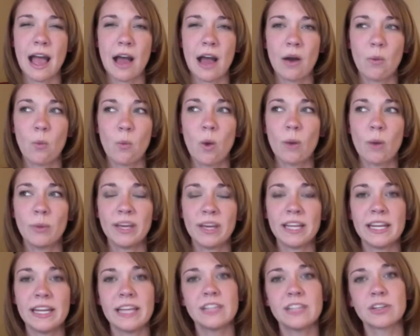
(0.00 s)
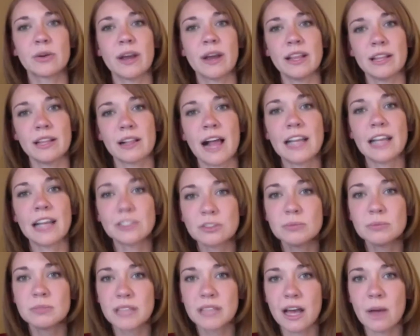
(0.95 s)
what we can integrate in the
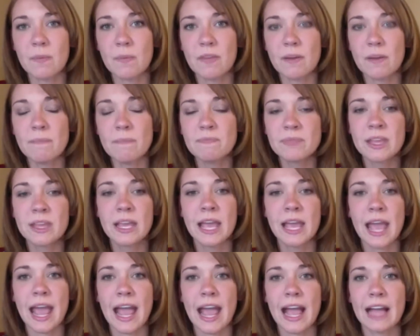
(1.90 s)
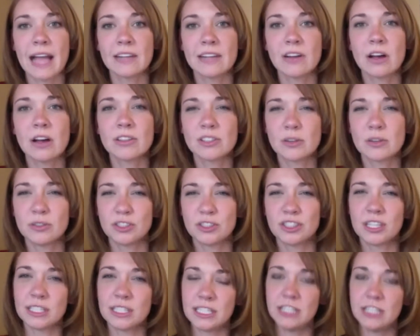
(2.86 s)
classroom to help them, and also just
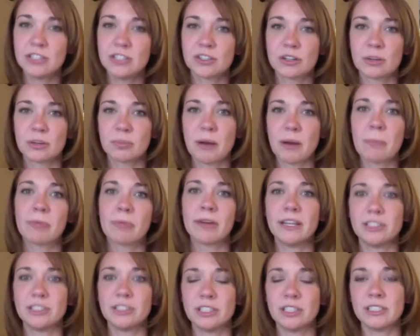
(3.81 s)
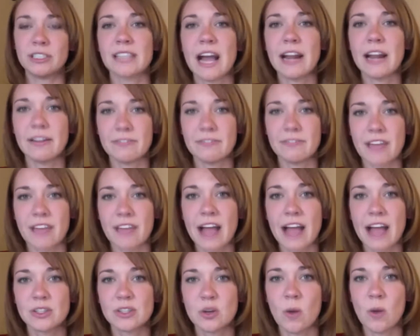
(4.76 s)
the teacher preparation side of that.
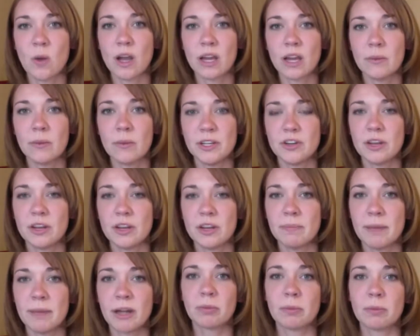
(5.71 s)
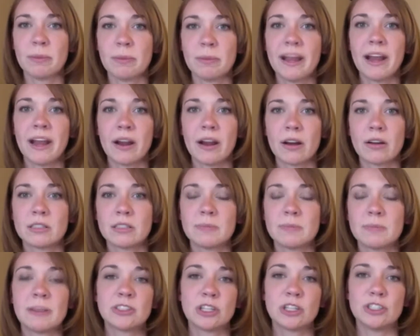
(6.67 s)
So what can we do to better prepare
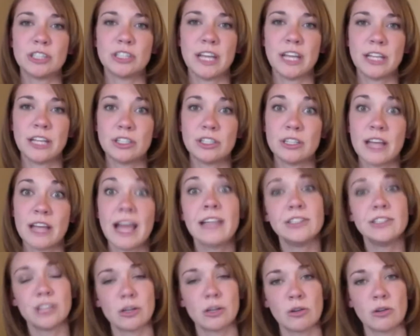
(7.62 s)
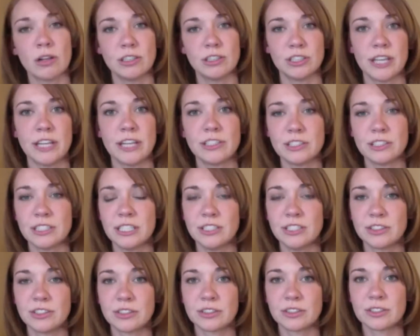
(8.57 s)
special education and general education
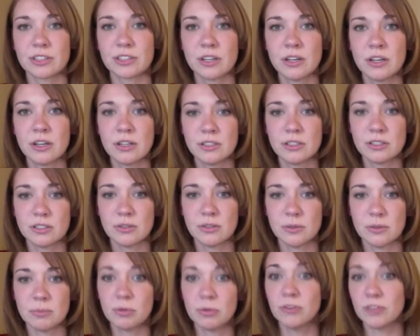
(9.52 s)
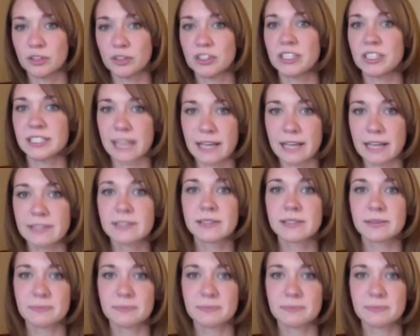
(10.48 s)
teachers to improve their success?